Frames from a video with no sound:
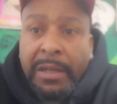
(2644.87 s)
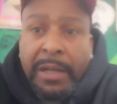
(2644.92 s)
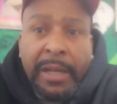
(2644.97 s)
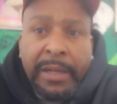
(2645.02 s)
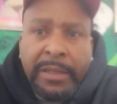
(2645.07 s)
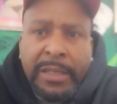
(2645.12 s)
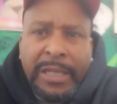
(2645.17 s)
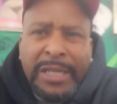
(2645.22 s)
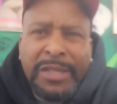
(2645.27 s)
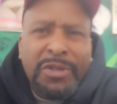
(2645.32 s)

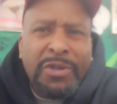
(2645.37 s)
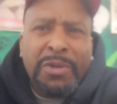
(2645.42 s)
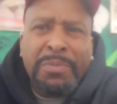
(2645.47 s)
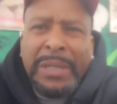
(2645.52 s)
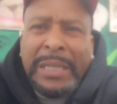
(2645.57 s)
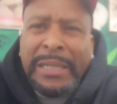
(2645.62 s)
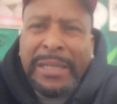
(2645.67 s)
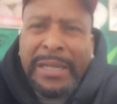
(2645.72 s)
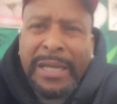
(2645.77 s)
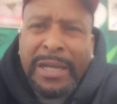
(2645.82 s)
they teach you to
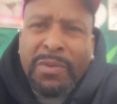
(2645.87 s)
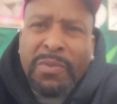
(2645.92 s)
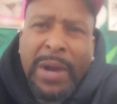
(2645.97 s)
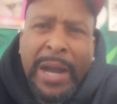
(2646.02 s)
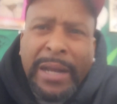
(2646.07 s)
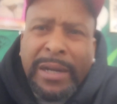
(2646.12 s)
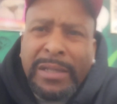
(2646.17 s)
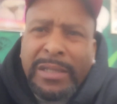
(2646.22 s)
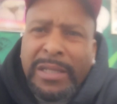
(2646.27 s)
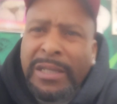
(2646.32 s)
be dick
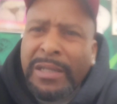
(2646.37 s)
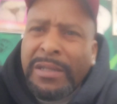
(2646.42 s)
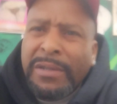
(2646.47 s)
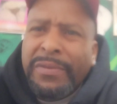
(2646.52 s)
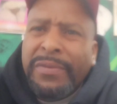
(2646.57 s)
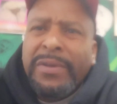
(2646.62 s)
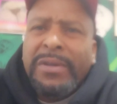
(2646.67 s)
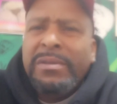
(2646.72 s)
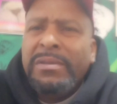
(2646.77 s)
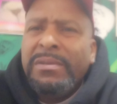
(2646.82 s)
rider
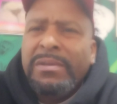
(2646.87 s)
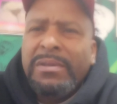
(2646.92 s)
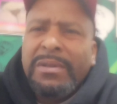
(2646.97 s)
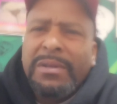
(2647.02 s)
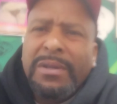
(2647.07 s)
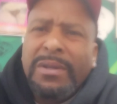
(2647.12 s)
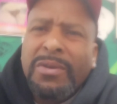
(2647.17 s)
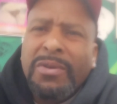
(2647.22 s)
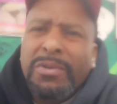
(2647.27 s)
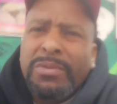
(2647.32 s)
tiff.
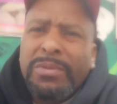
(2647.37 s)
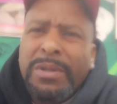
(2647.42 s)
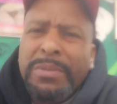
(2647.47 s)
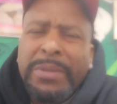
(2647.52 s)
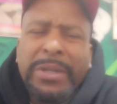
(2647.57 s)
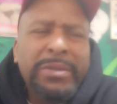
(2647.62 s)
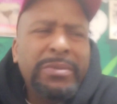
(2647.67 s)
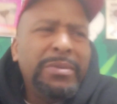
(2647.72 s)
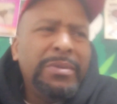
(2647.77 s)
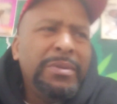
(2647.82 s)
You know what I'm
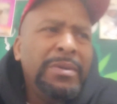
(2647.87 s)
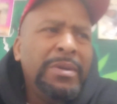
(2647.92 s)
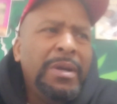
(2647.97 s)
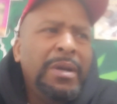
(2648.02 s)
talking about?